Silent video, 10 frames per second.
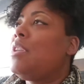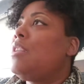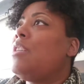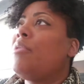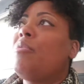
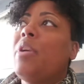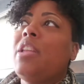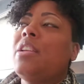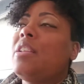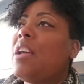if
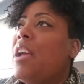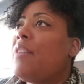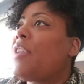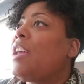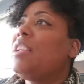
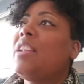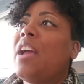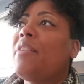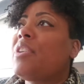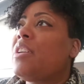I didn't
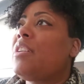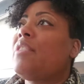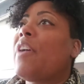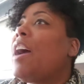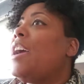have it, if
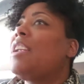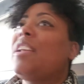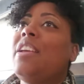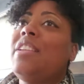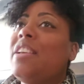I had it and
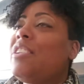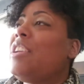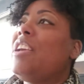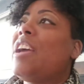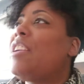he didn't, and
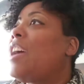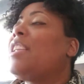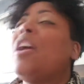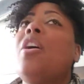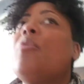he had an idea,
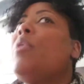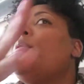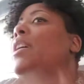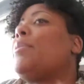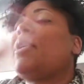we would
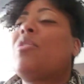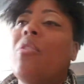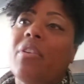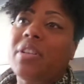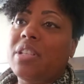have to be
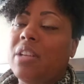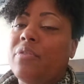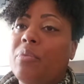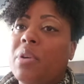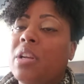quarantined for
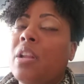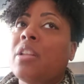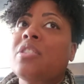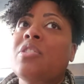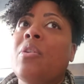one
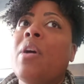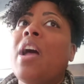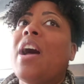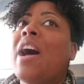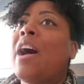another. So
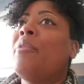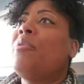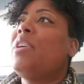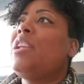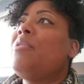I
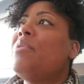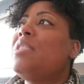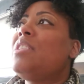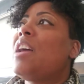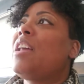really would
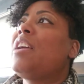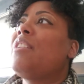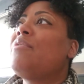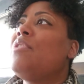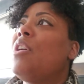not
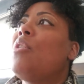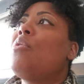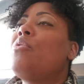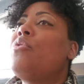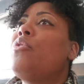have known
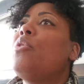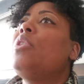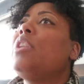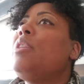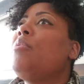
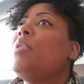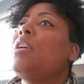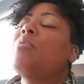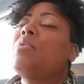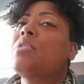fully
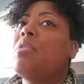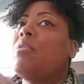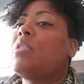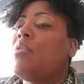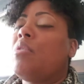what was
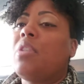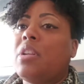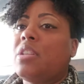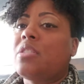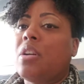going on.
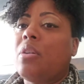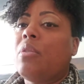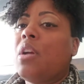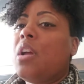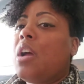And so
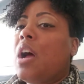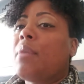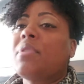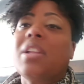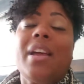
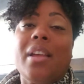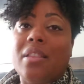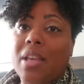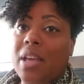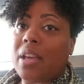I'm glad
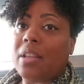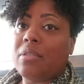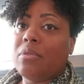that,